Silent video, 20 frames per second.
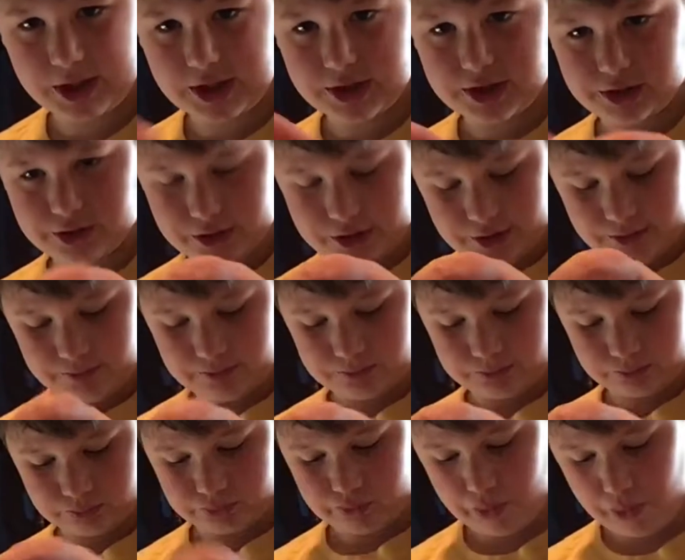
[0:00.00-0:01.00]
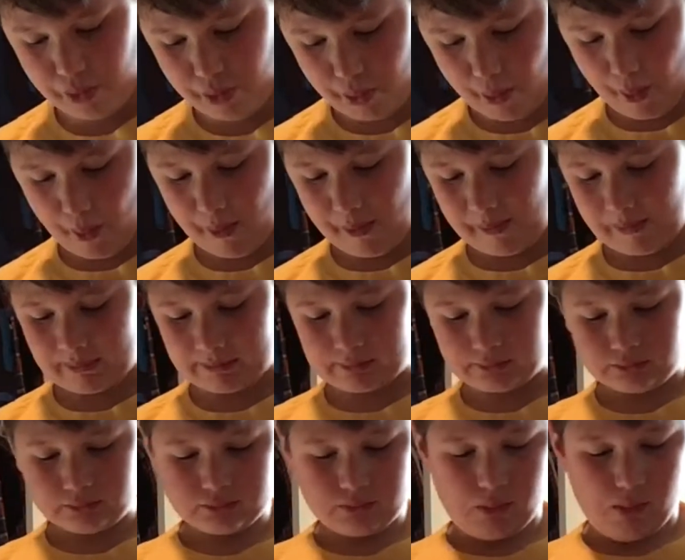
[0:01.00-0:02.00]
The packets, here you go. And then
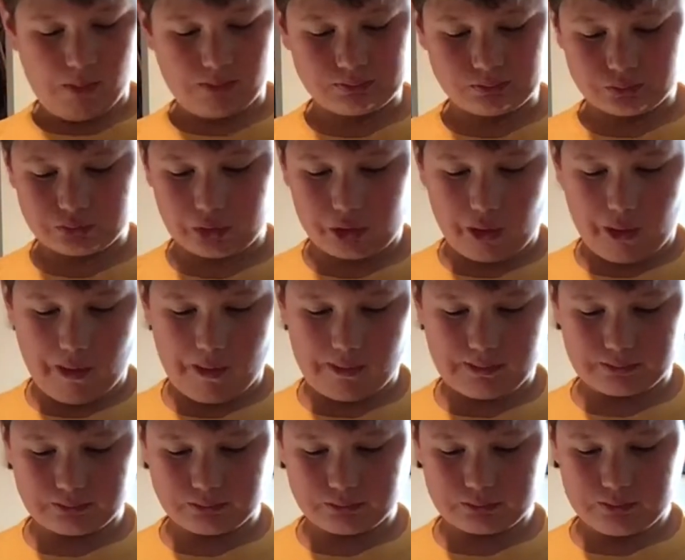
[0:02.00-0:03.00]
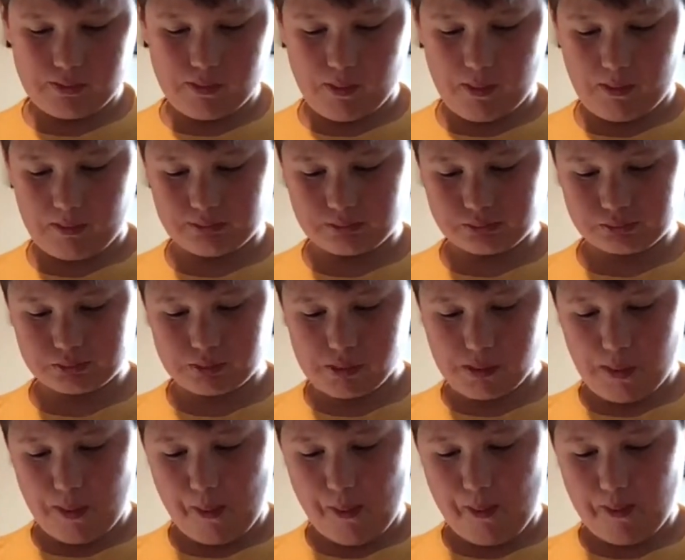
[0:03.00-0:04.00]
when you unwrap them,
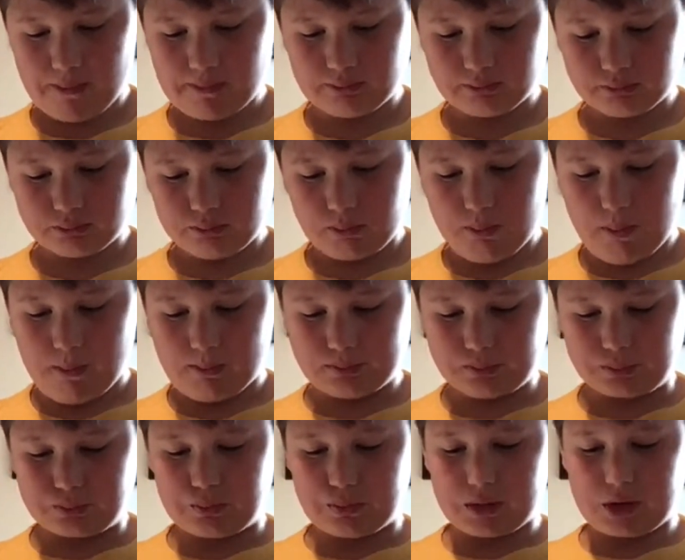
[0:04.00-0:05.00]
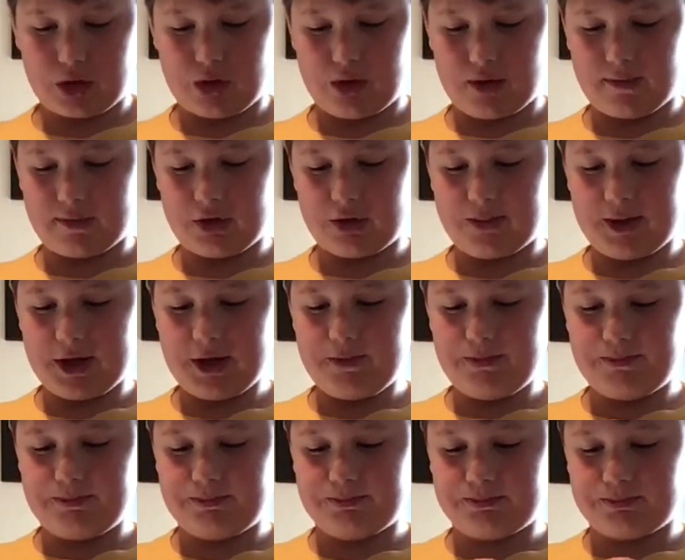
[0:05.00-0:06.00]
oh, i have little packets. A
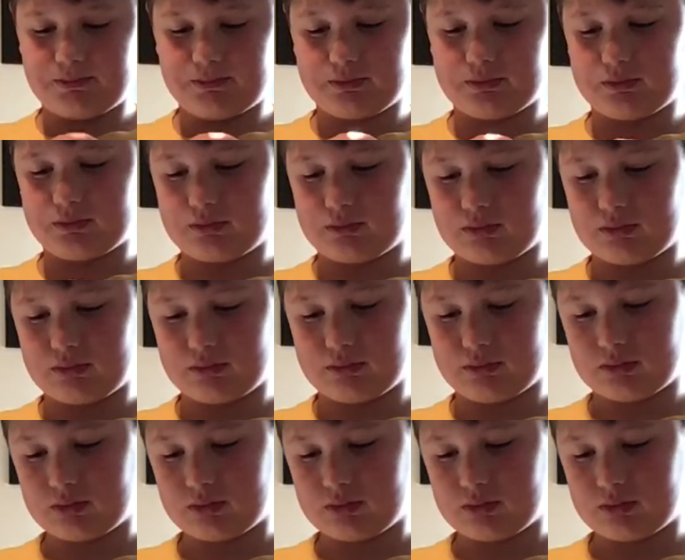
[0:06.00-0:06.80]
little hard to unwrap.